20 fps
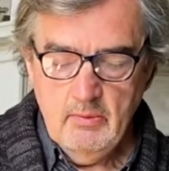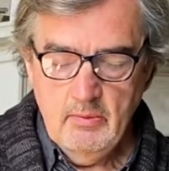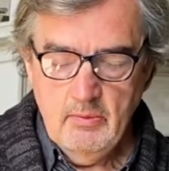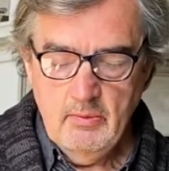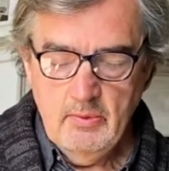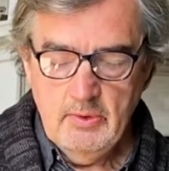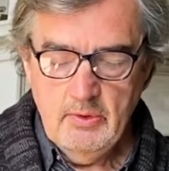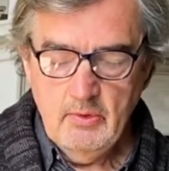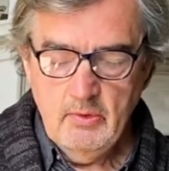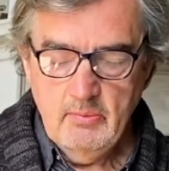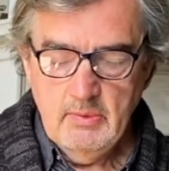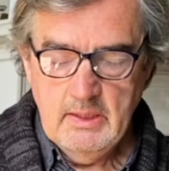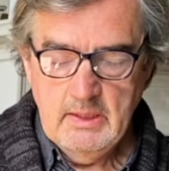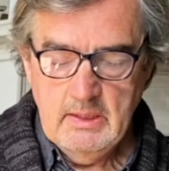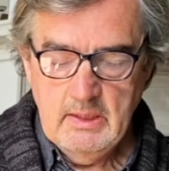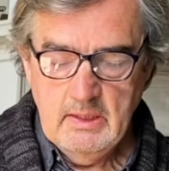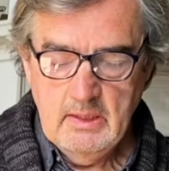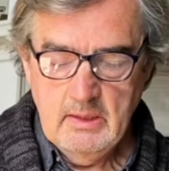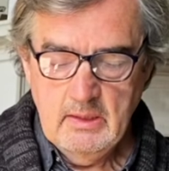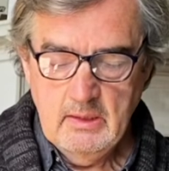with whom I
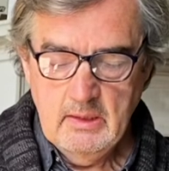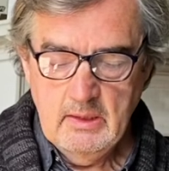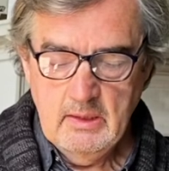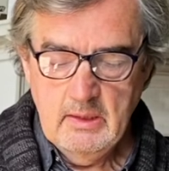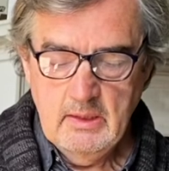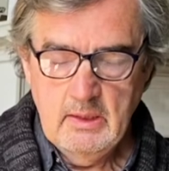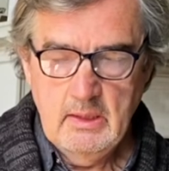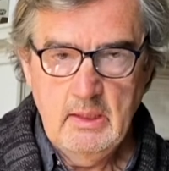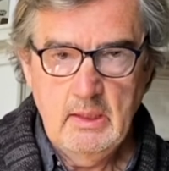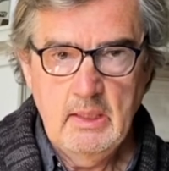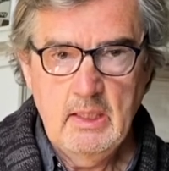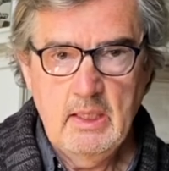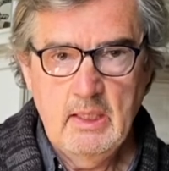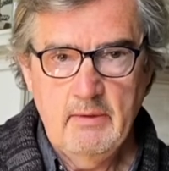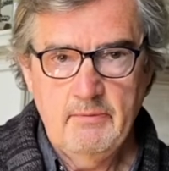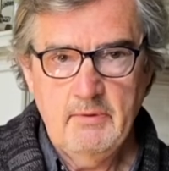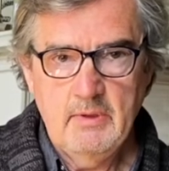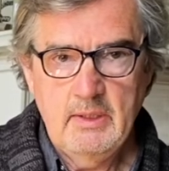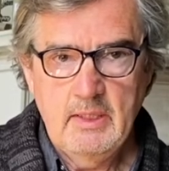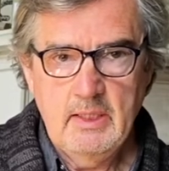did
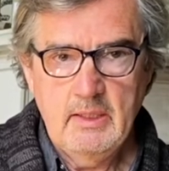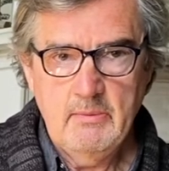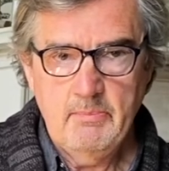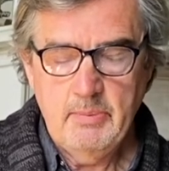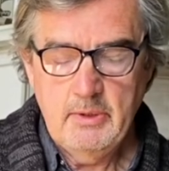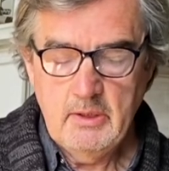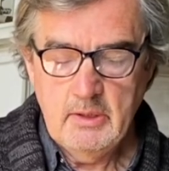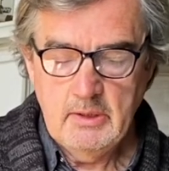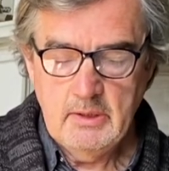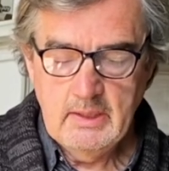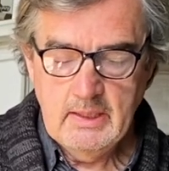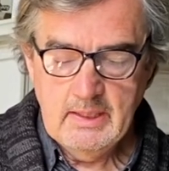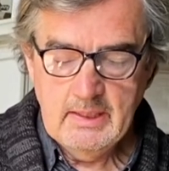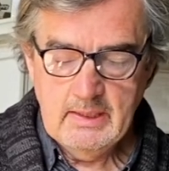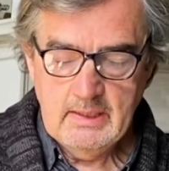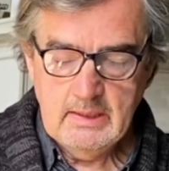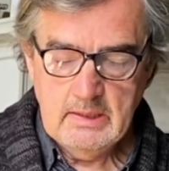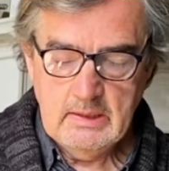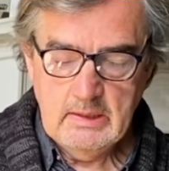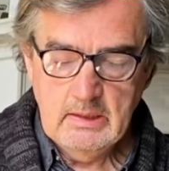after that a
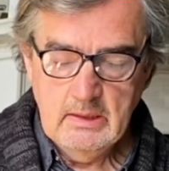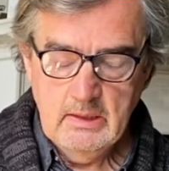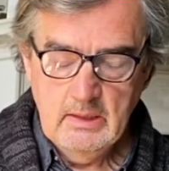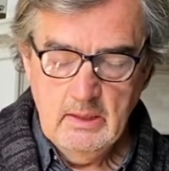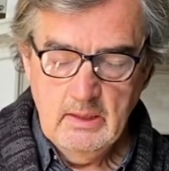podcast.